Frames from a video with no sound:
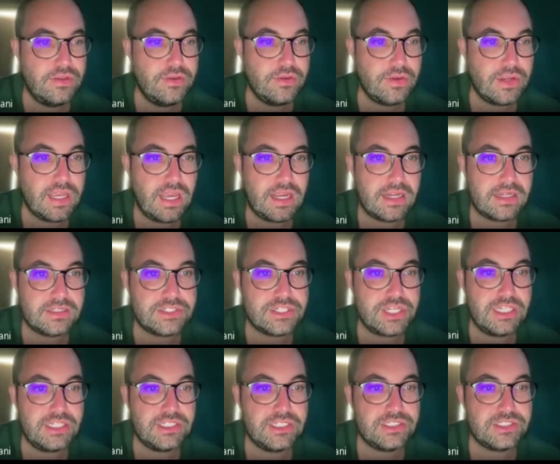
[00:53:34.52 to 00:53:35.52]
can
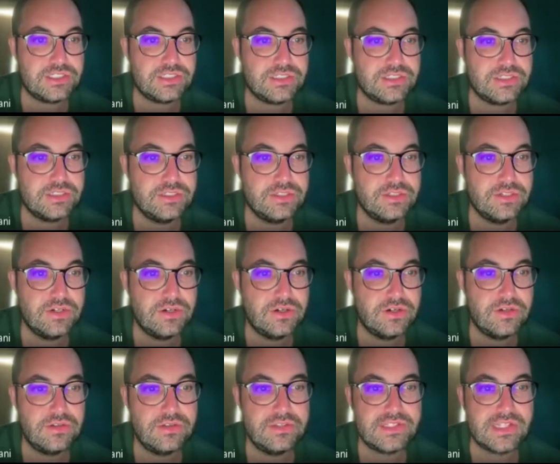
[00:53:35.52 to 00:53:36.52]
change,
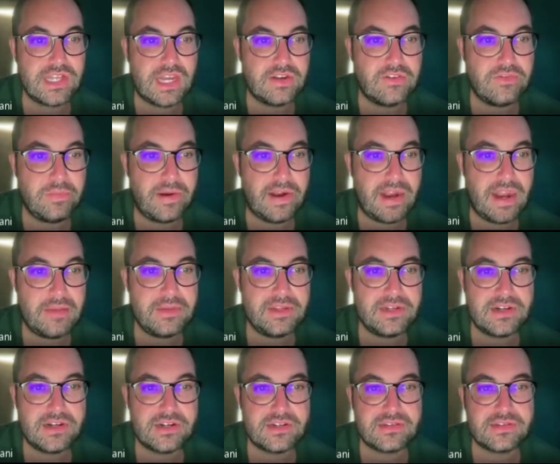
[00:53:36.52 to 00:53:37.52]
all these kind of
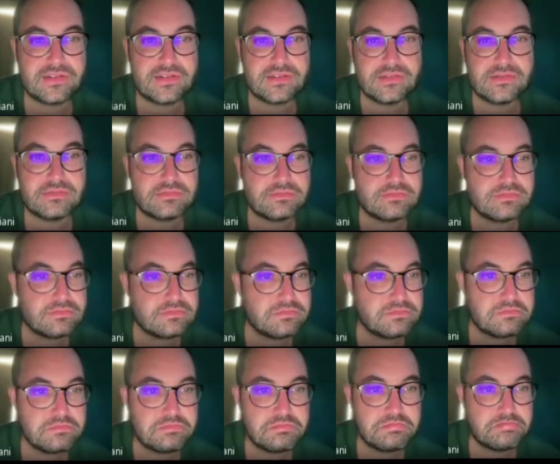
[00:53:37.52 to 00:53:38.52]
parameters.
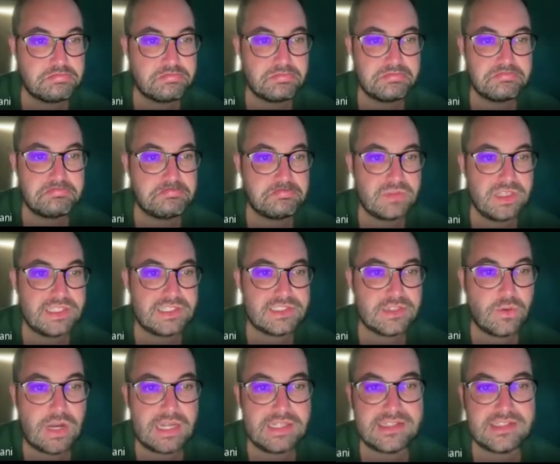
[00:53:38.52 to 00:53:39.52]
It's
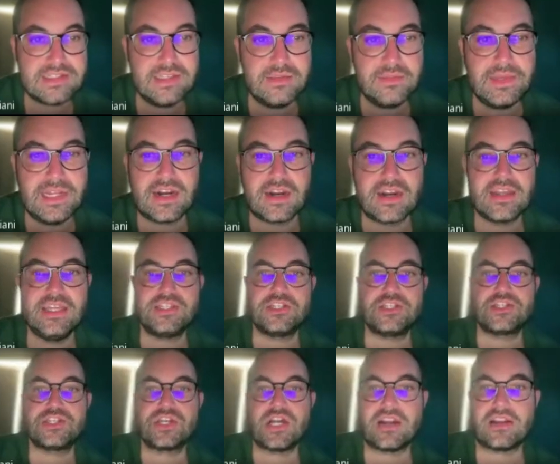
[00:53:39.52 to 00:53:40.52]
quite similar. Each
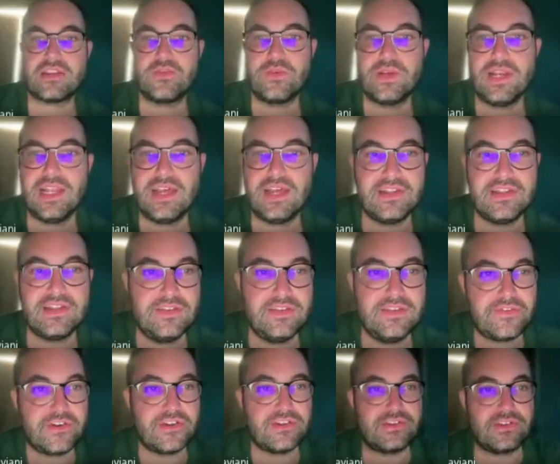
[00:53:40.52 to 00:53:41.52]
chart will have a
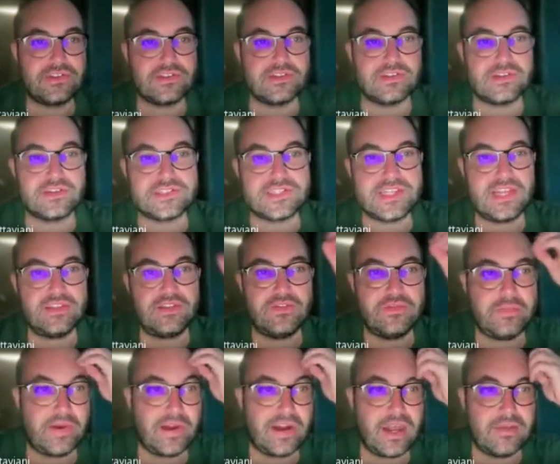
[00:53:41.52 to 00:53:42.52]
different set of
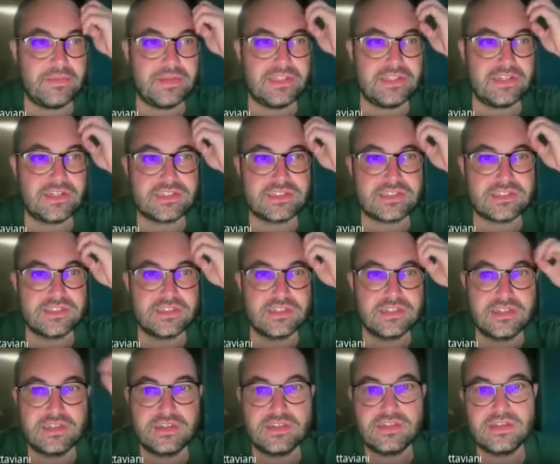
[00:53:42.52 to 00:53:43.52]
parameters.
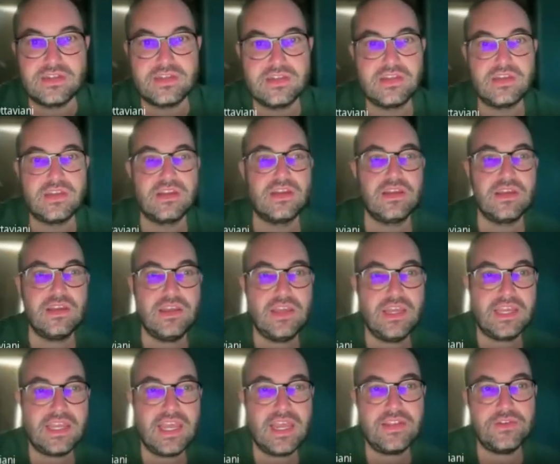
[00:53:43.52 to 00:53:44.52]

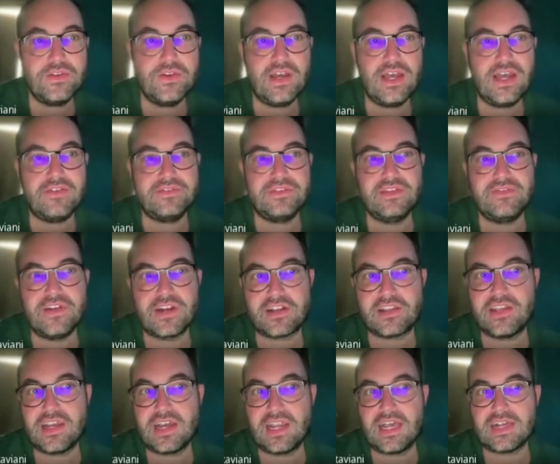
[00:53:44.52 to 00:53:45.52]
Again, you have the
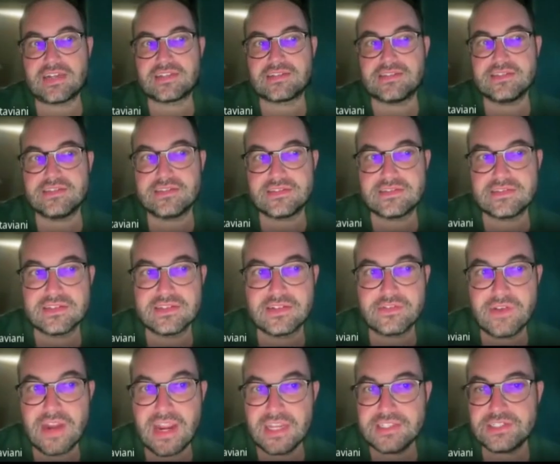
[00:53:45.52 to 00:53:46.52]
vertical axis
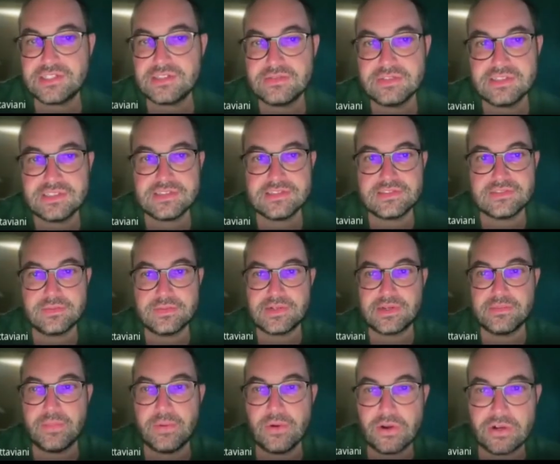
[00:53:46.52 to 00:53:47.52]
range, which is super
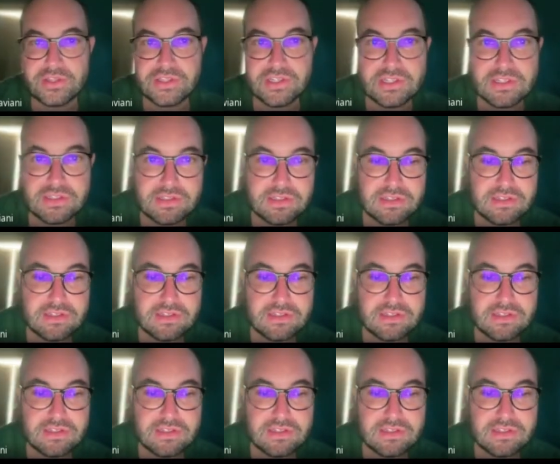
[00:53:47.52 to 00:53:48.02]
important.